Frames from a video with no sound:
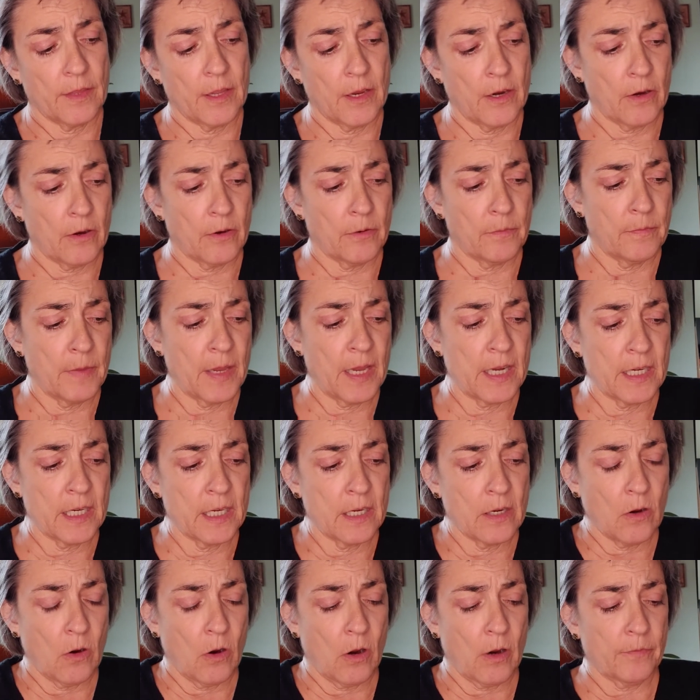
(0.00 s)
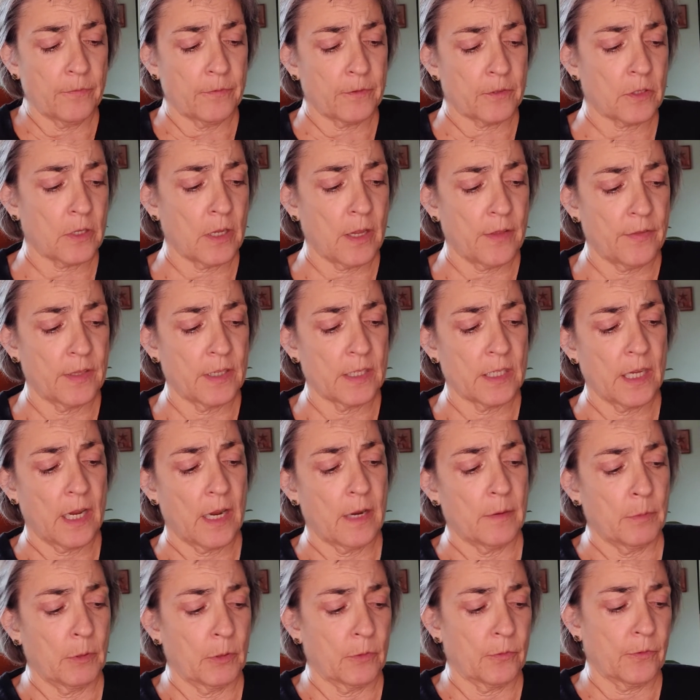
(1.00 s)
there are many offers on the
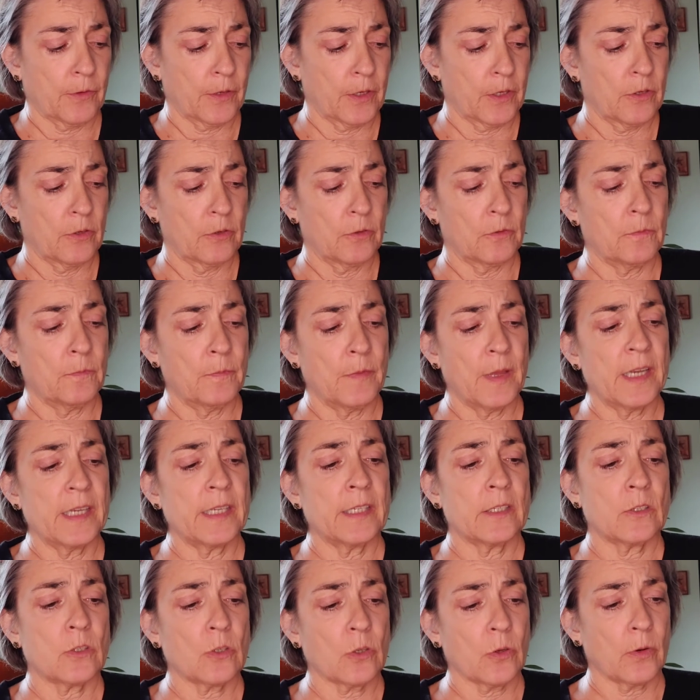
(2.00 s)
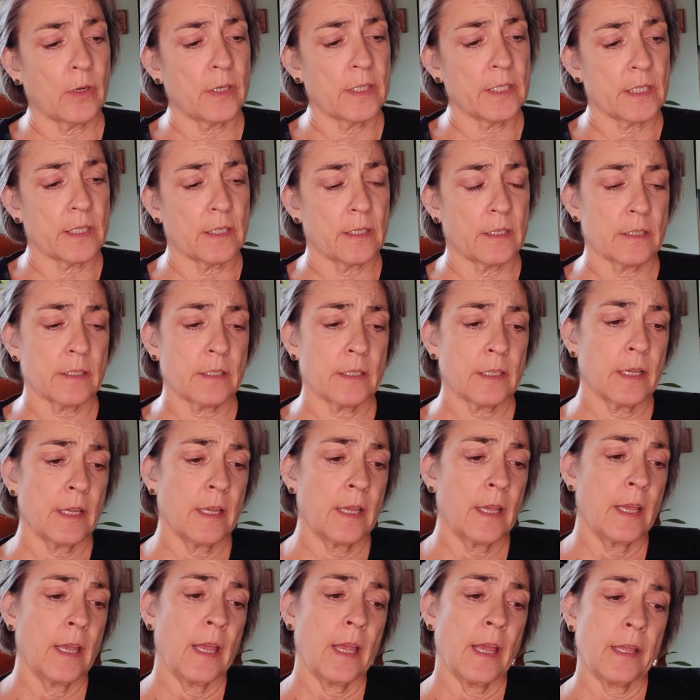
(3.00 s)
table for you, many choices,
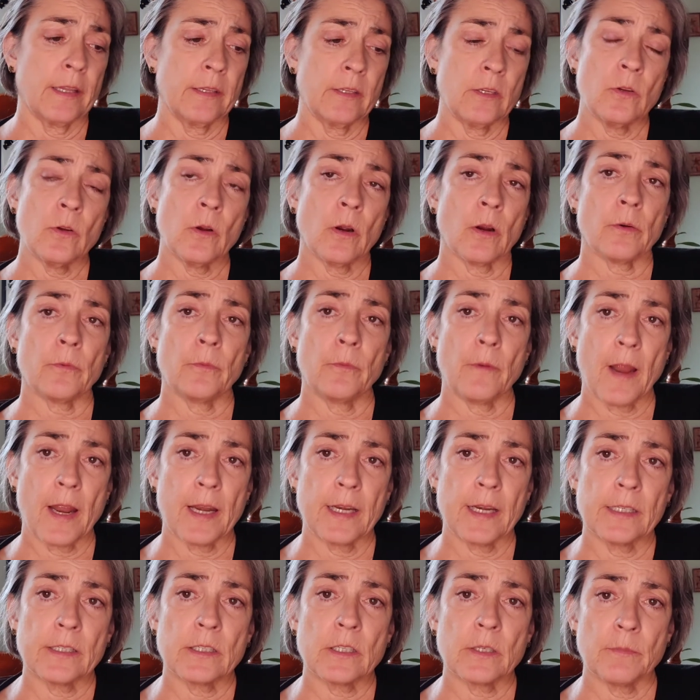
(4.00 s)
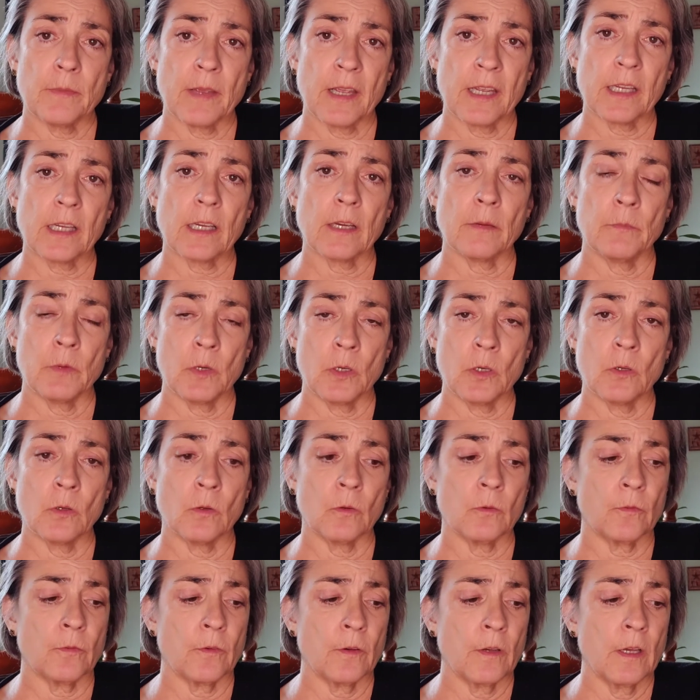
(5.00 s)
and you are ready to make a
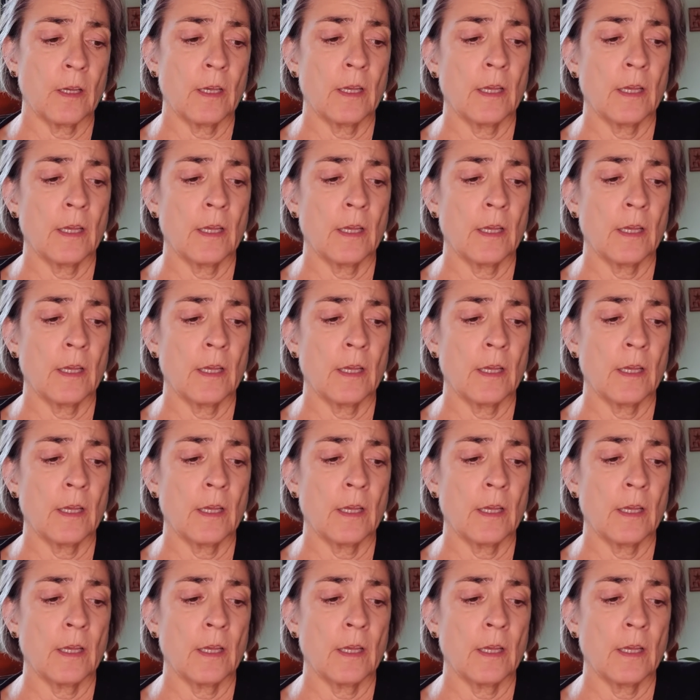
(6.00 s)
move.